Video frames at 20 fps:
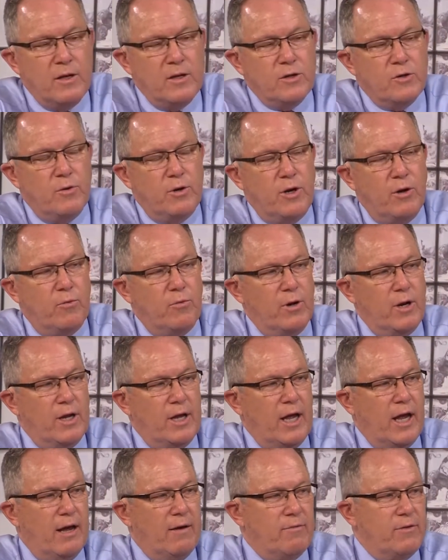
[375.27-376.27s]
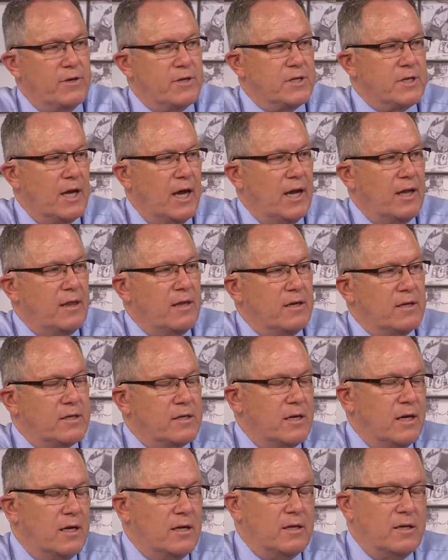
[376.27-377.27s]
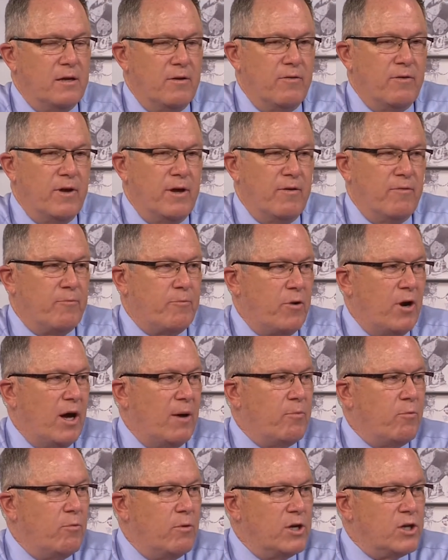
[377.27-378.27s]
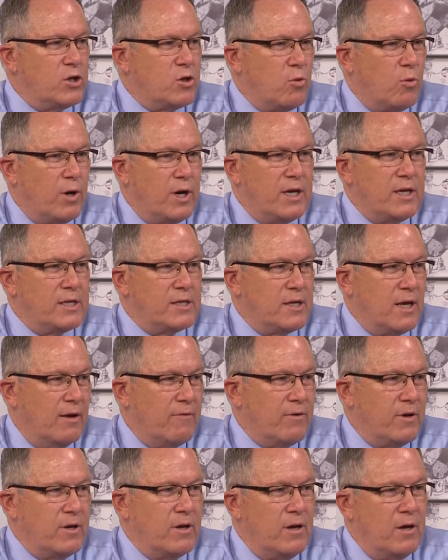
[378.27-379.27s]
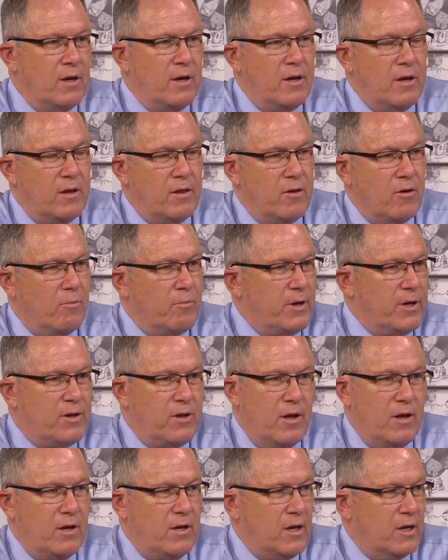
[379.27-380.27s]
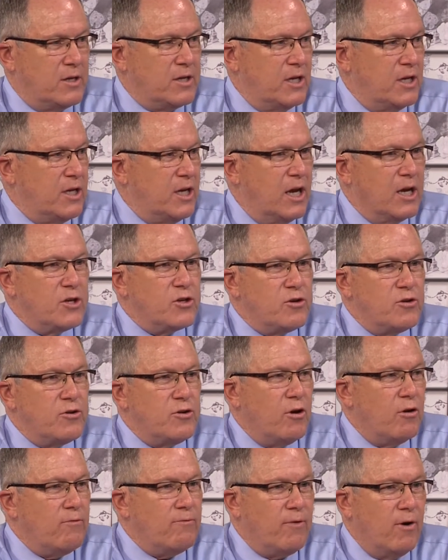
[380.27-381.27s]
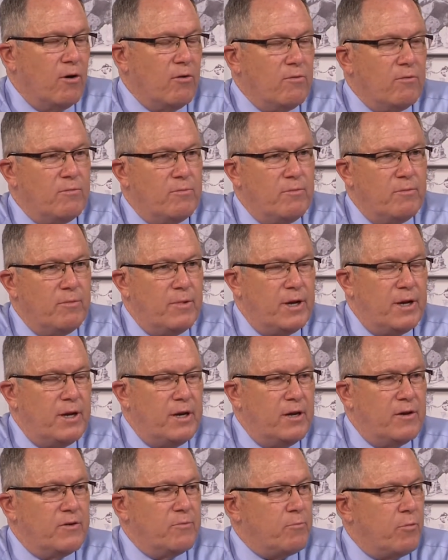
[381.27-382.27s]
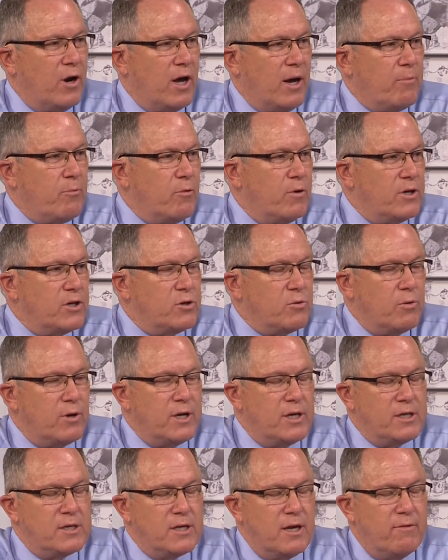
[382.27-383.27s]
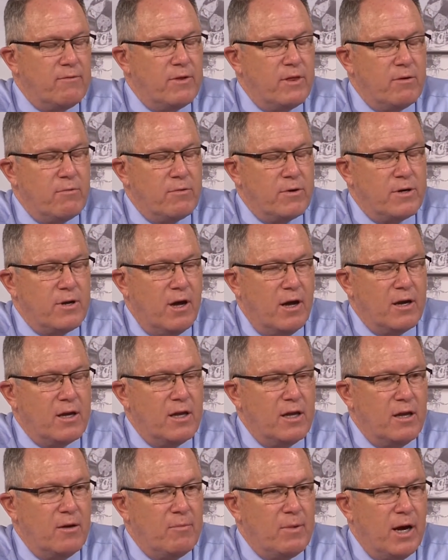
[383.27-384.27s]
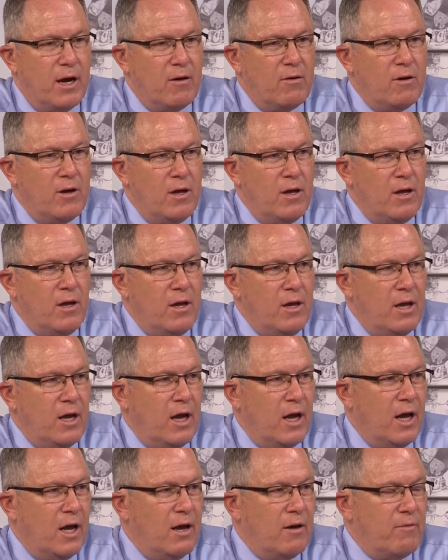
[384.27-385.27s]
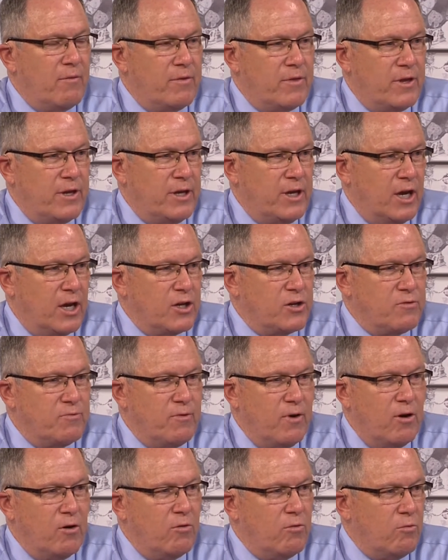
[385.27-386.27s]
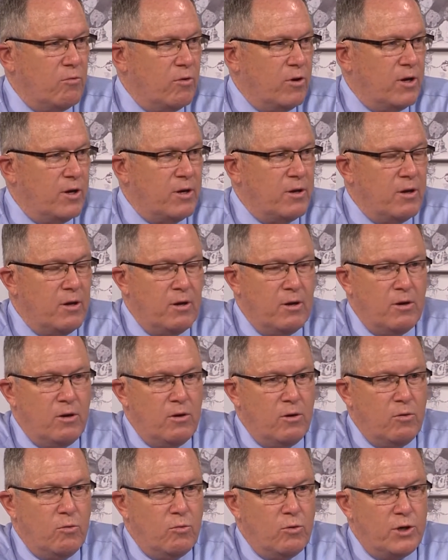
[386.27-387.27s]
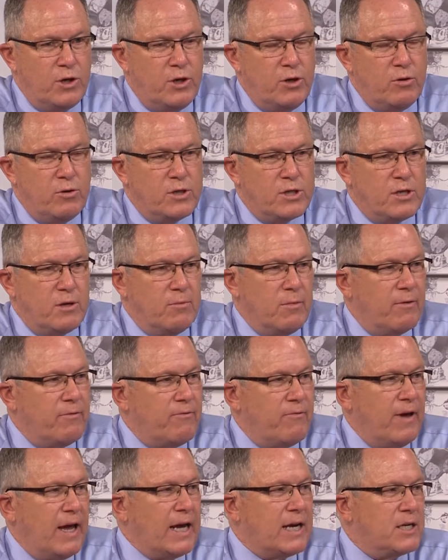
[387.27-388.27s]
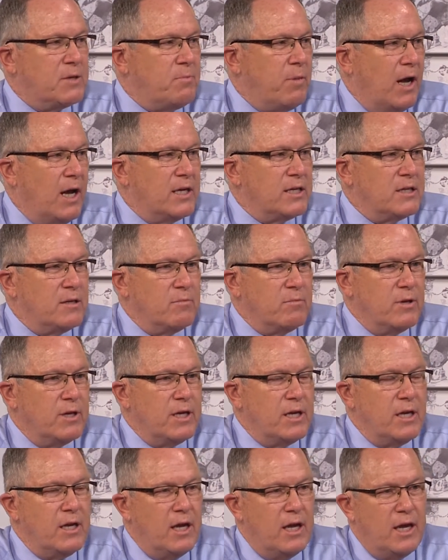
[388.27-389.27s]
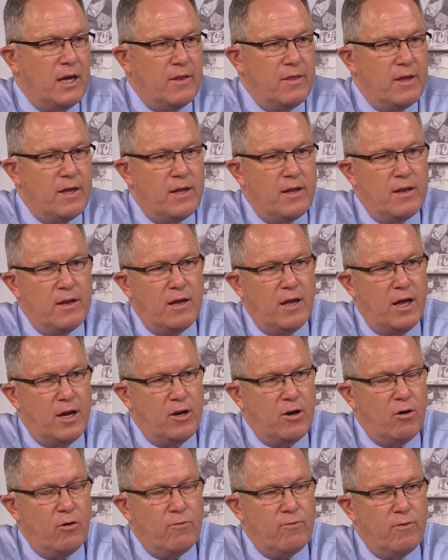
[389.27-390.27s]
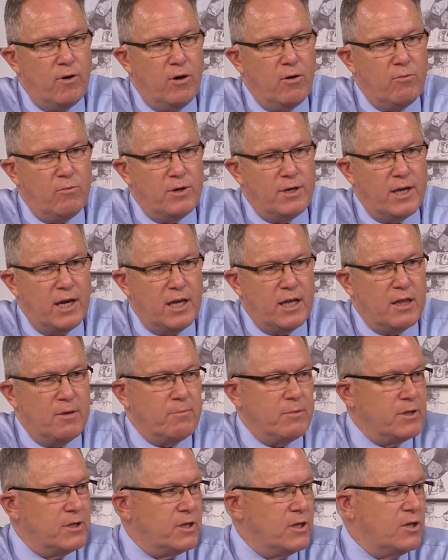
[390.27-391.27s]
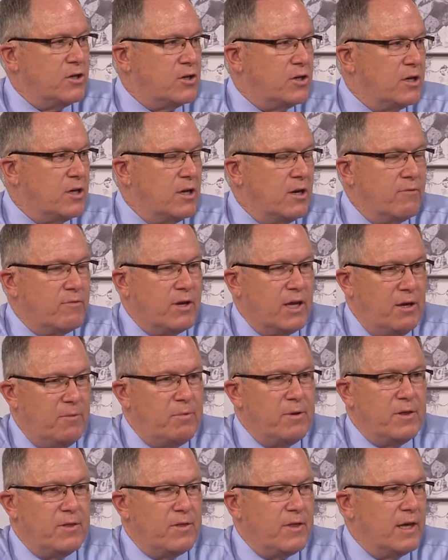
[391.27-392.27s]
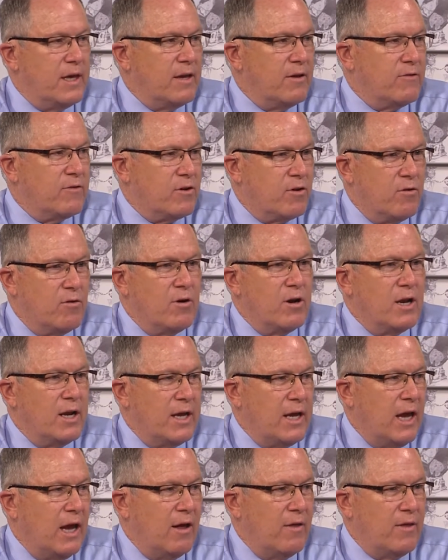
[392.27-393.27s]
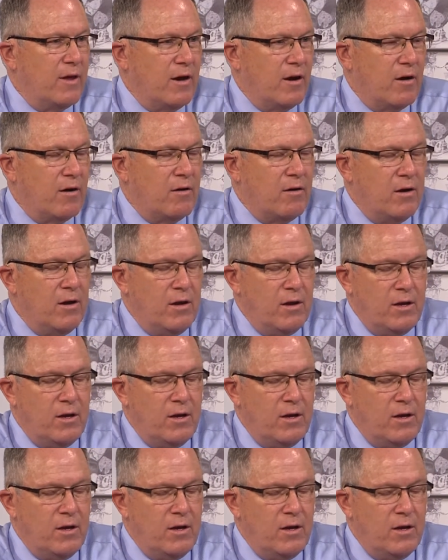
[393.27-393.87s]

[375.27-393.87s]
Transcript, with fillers: So we don't really have the side that says if, if Prop 127, there'll be, it's a yes or no vote, but it is Prop 127 that we're talking about. Uh, the yes vote would would do some effects possibly, and then a no vote would take the position of keeping things currently how they are.